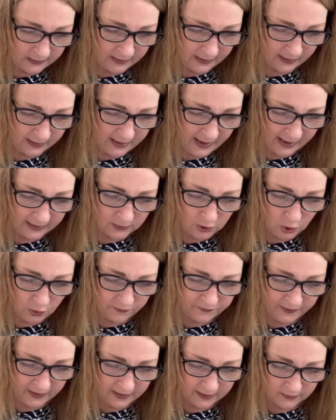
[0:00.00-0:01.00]
and aloe
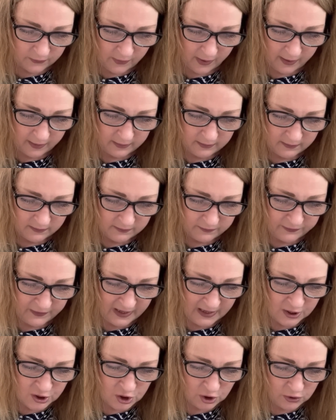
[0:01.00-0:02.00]
vera.
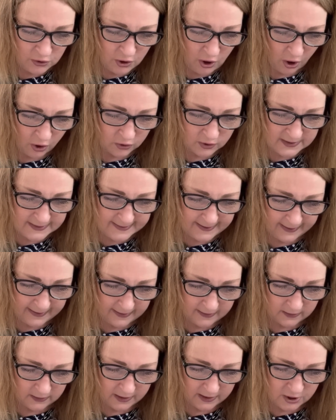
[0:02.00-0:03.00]
Facial
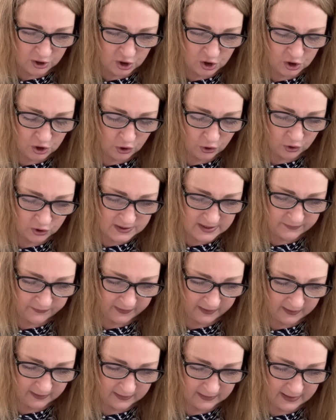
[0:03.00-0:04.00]
cocktail is sure
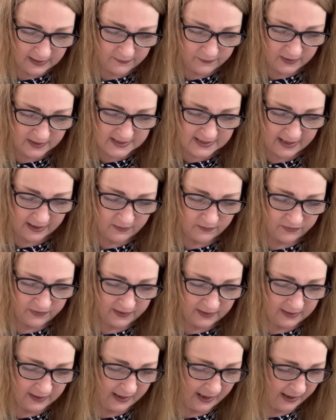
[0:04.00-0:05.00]
to leave your skin
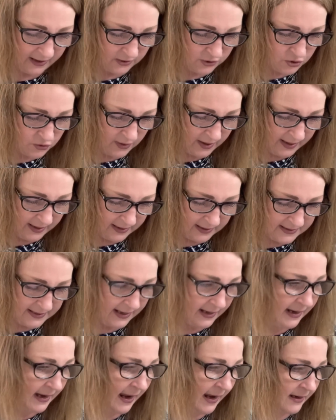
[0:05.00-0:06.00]
feeling hydrated
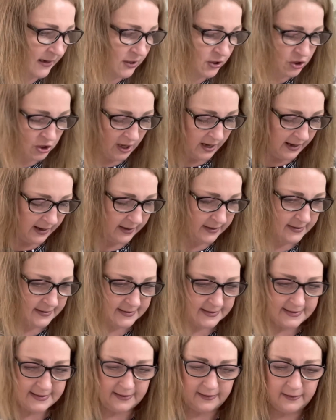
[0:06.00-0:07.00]
and
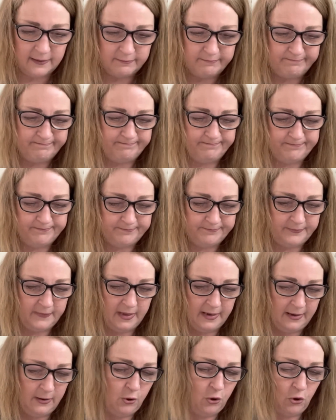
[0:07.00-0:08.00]
energised.
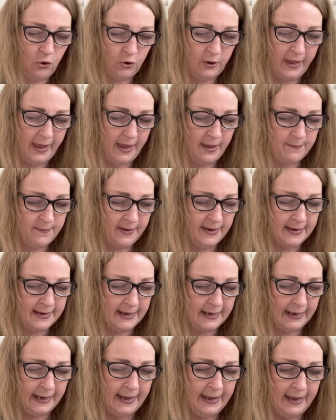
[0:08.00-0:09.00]
Okay, big
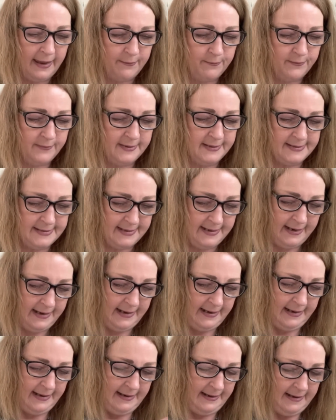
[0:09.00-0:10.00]
cleanse.
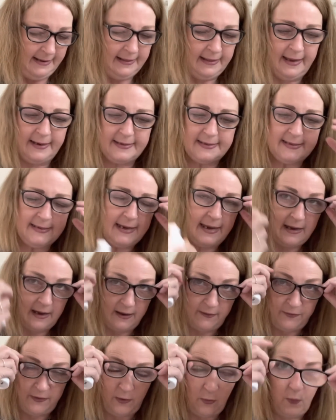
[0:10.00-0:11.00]
Let's see
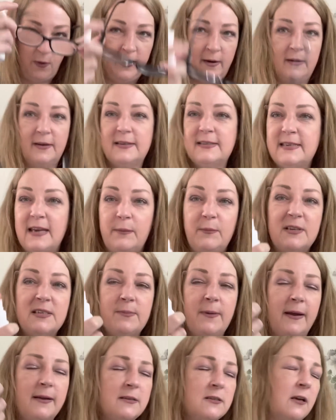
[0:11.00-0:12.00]
if it works. Take my
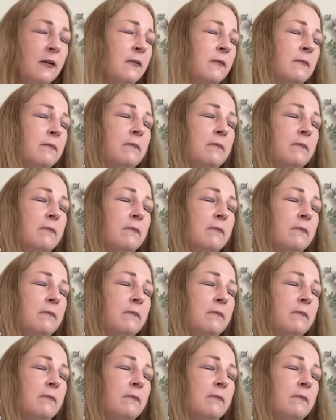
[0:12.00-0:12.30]
specs off.